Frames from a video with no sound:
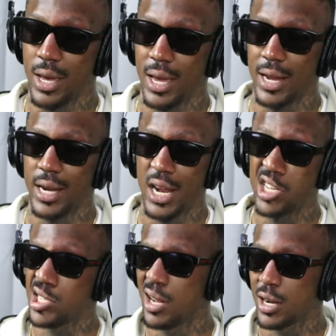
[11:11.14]
And then I
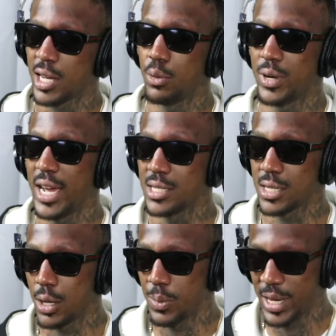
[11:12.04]
just learned a couple of days
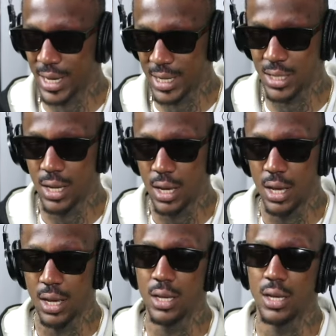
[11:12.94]
ago, because
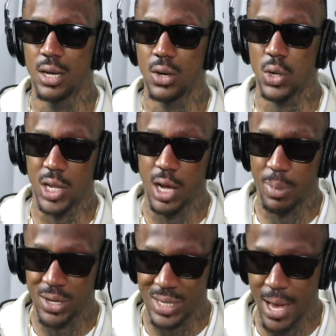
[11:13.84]
on the
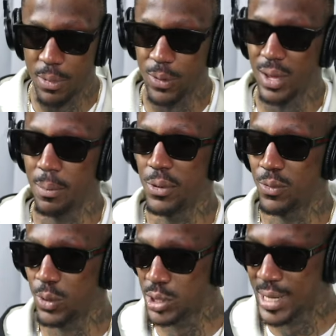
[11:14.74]
Clubhouse app, and
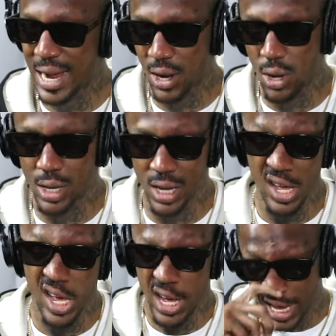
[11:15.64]
we was dialoguing,
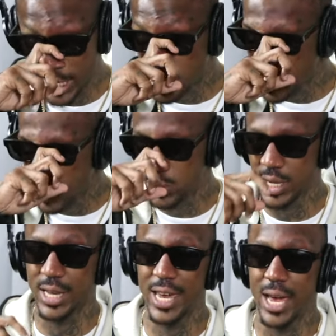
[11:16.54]
and he said he was in
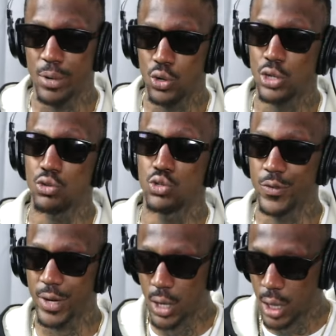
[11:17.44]
camp and going through
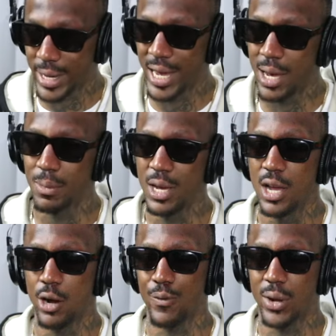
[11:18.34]
juvenile hall in camp
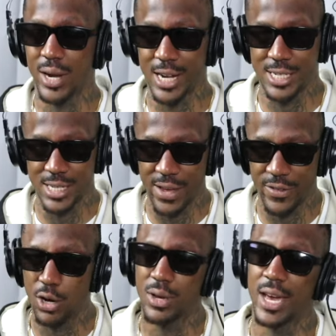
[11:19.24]
around 97.
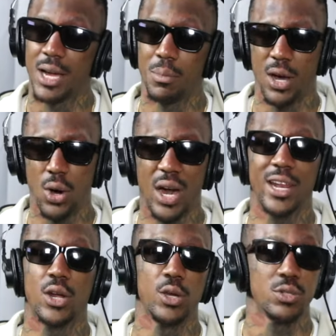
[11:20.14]
Okay, I'm like, oh, I didn't
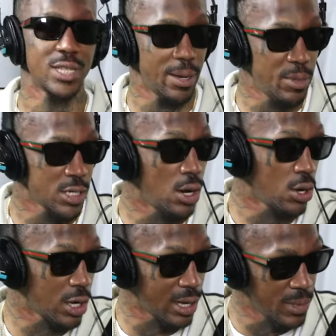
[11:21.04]
know he was that much older
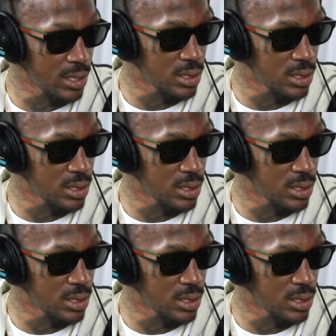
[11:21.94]
than me.